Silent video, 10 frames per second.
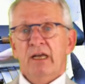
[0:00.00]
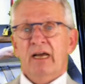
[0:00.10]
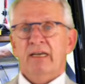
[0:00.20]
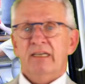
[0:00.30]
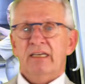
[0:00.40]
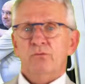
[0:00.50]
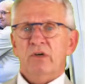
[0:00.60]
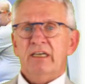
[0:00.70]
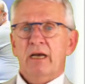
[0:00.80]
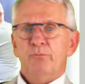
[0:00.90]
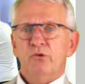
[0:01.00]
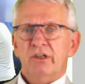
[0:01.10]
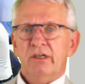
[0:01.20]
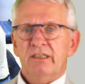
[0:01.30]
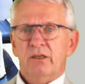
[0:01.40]
And one I put
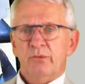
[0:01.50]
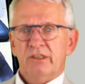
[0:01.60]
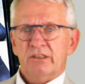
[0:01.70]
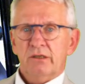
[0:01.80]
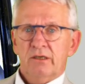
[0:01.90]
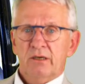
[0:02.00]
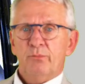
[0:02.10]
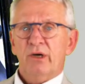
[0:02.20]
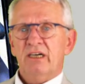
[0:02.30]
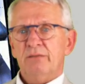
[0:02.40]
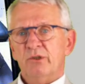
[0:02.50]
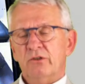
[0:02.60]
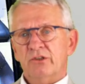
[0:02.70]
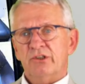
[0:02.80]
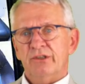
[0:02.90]
a little bit apart,
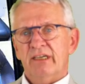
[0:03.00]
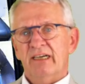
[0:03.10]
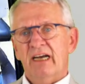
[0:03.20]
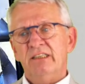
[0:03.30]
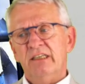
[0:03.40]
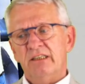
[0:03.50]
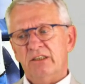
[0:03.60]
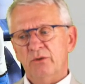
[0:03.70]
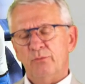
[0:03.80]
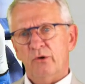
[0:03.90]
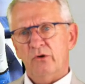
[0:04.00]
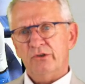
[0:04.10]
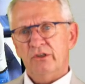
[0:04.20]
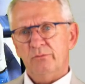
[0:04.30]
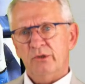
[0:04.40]
because I think it's
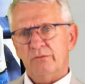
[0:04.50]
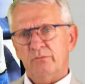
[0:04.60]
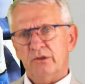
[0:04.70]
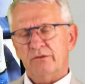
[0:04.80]
important, but